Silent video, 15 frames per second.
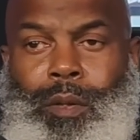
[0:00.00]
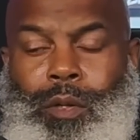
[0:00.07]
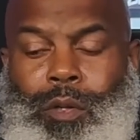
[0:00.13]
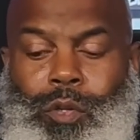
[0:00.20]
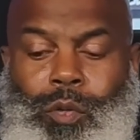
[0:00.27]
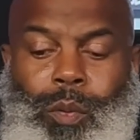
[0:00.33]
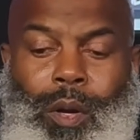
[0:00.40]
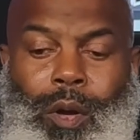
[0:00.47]

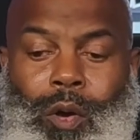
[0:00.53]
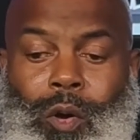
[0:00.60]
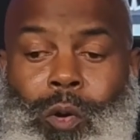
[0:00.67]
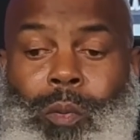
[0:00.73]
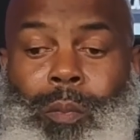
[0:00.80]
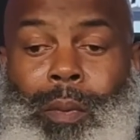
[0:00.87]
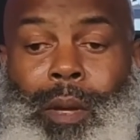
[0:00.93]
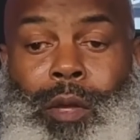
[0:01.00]
you went
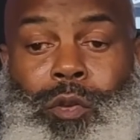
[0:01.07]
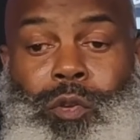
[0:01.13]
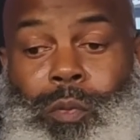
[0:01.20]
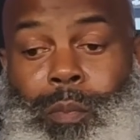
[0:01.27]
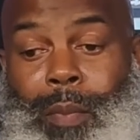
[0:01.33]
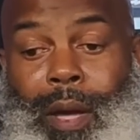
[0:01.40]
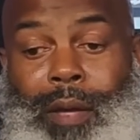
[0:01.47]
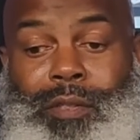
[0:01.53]
home and you
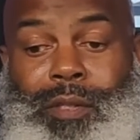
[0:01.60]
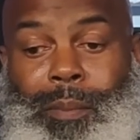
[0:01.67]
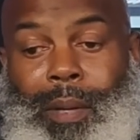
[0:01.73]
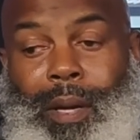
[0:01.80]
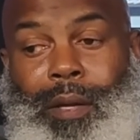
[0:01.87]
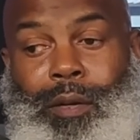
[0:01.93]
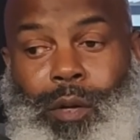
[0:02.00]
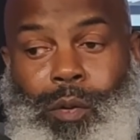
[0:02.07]

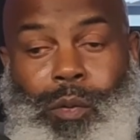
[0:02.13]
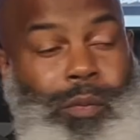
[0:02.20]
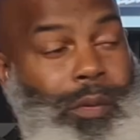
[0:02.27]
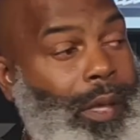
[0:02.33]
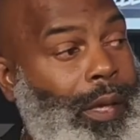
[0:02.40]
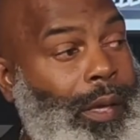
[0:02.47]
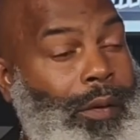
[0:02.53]
masterminded the whole thing,